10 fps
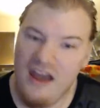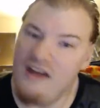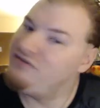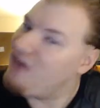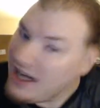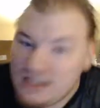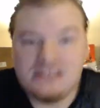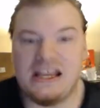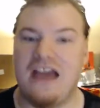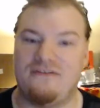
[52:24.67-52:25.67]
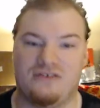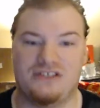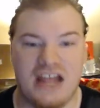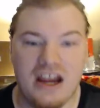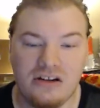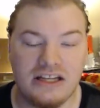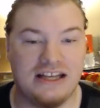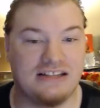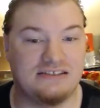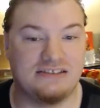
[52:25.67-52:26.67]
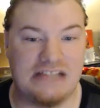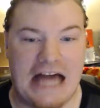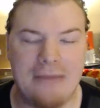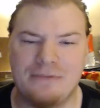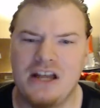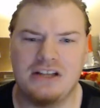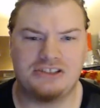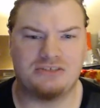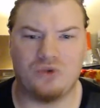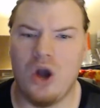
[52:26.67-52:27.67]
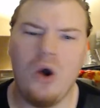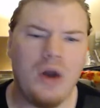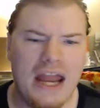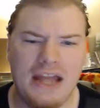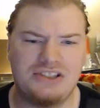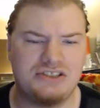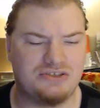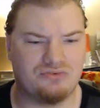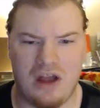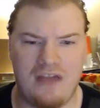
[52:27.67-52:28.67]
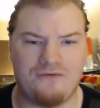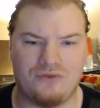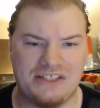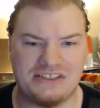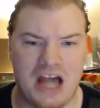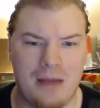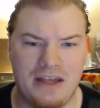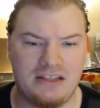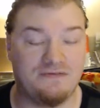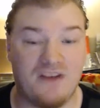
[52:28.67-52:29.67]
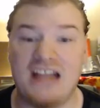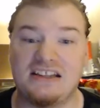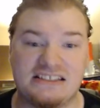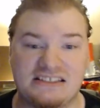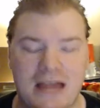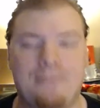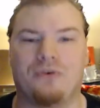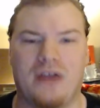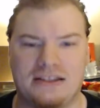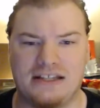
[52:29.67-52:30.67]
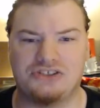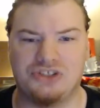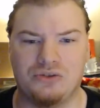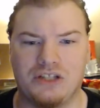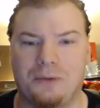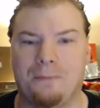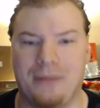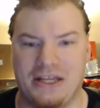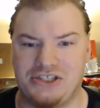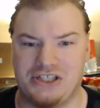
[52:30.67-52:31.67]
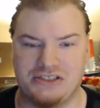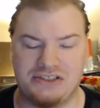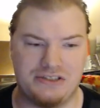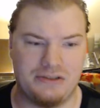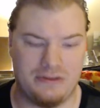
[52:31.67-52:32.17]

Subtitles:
Finally, after Jerry gets slapped, some road agents and referees come in to finally separate these two little bitches.